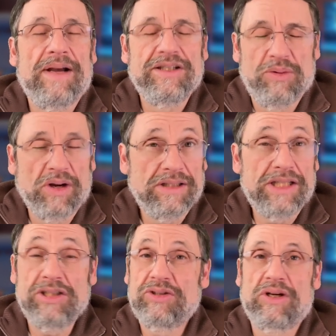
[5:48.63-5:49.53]
as your
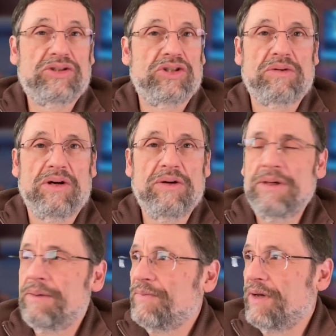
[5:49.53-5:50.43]
organization starts to
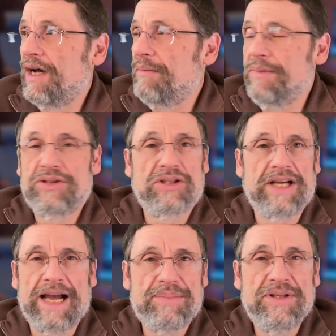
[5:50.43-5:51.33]
grow, it
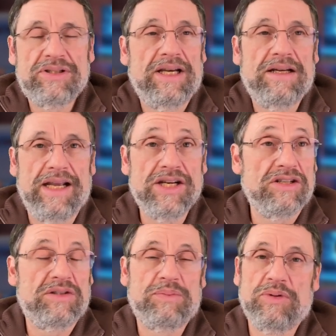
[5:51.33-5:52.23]
just happens that
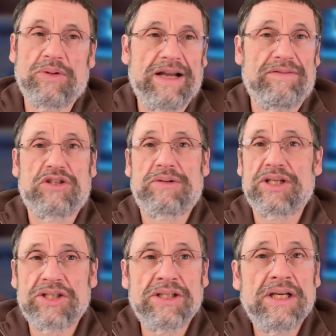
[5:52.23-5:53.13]
agents will have
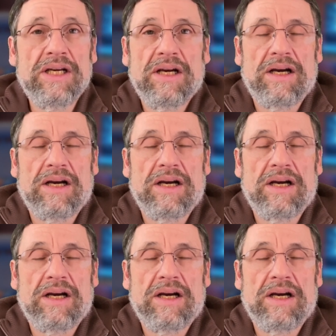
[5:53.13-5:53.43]
attrition.